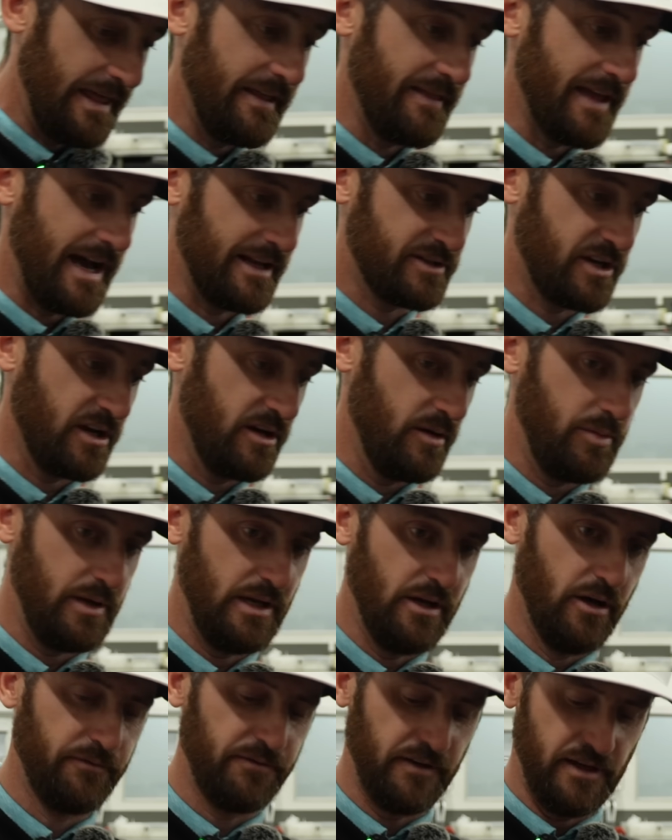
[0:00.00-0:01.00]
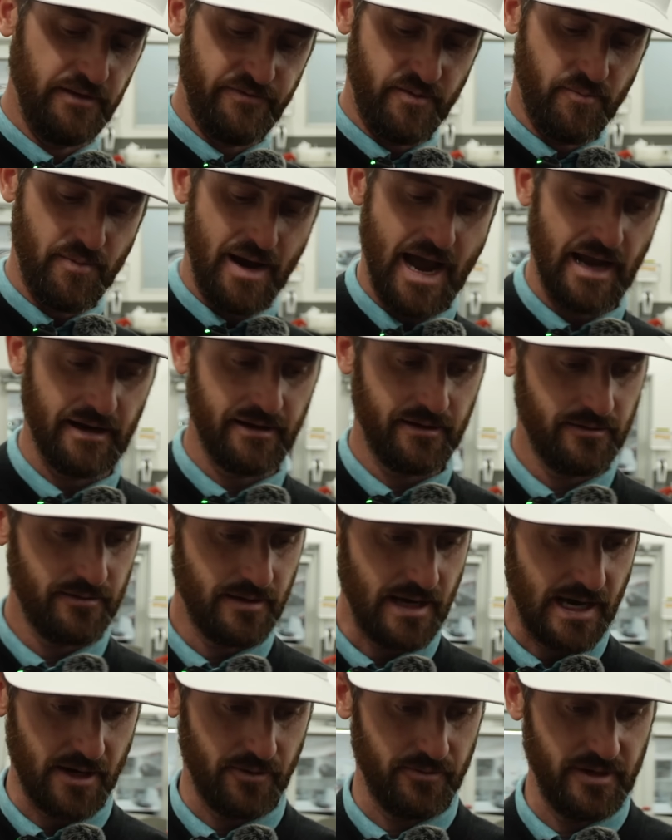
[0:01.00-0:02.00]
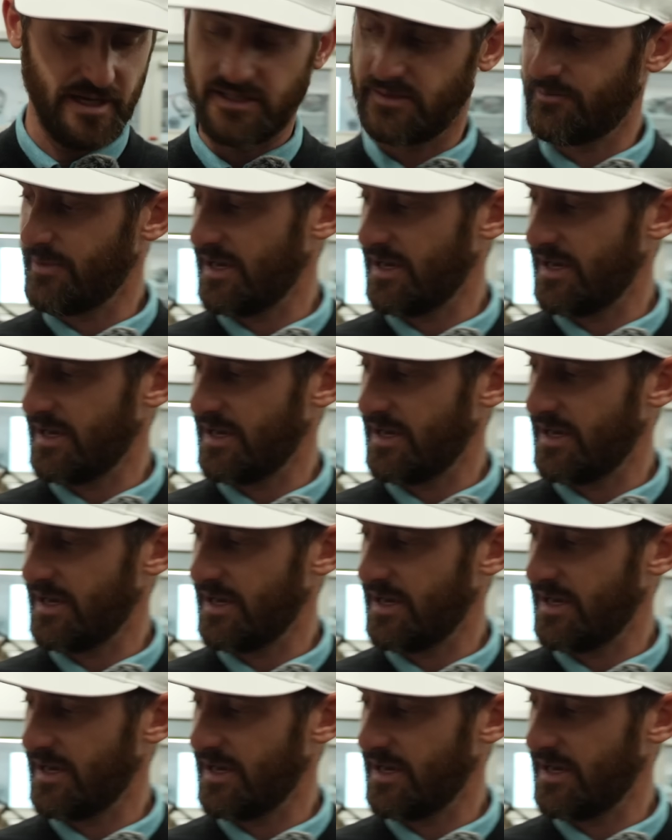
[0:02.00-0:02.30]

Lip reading: think that's going to be lovely for Mac. I don't need to